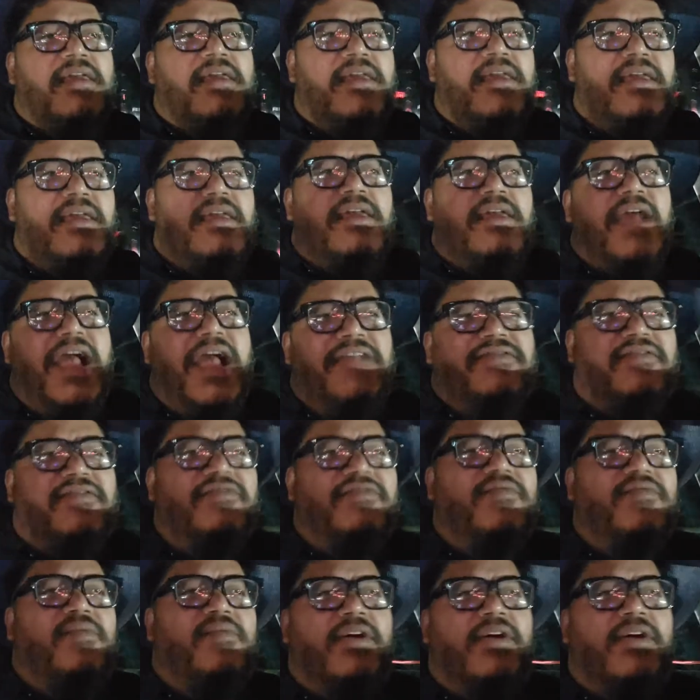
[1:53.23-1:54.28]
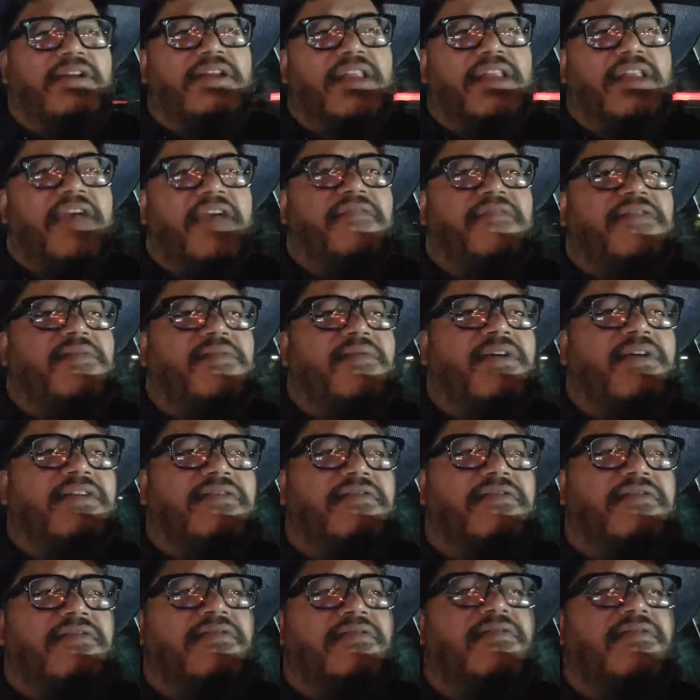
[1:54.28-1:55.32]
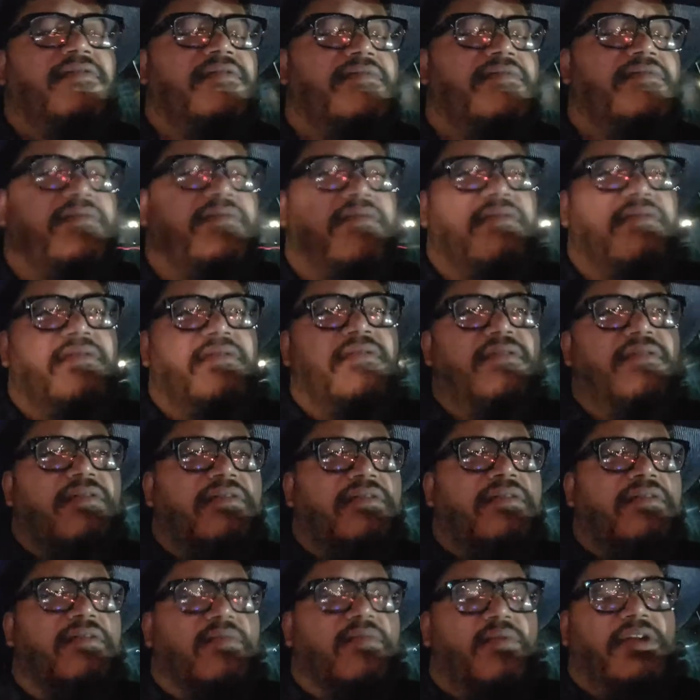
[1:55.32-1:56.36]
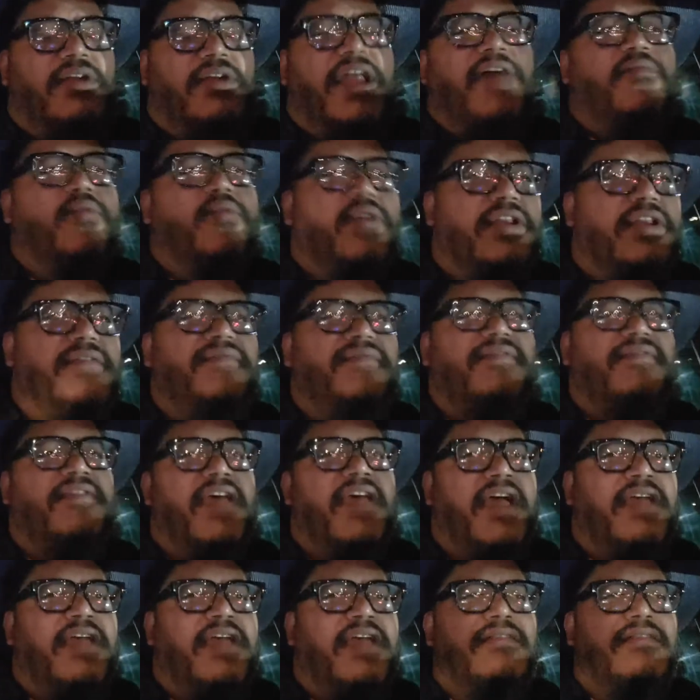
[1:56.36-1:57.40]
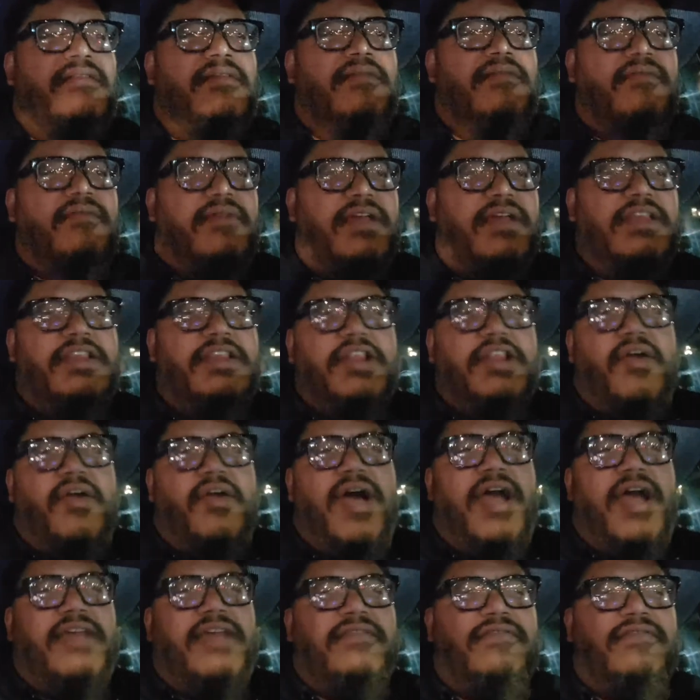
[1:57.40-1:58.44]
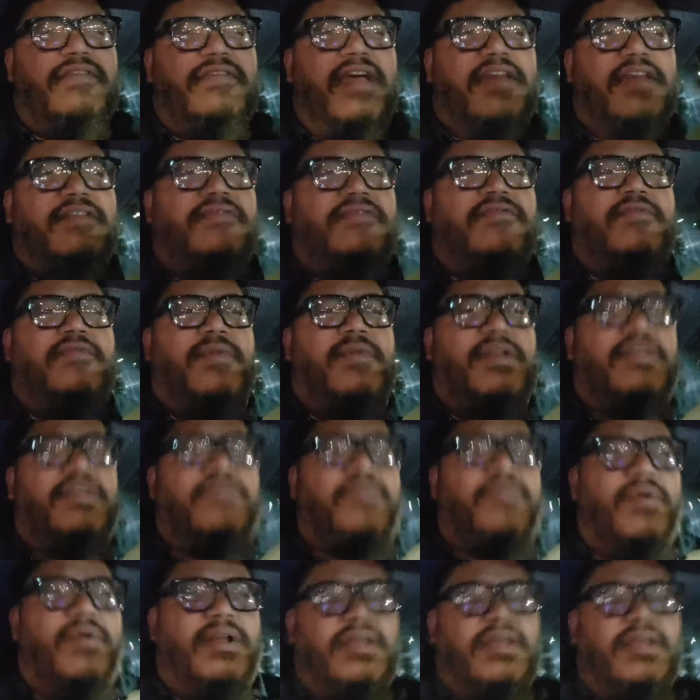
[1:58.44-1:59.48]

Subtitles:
I just wanted everyone to, what I would have said, and you know, hindsight is 20/20.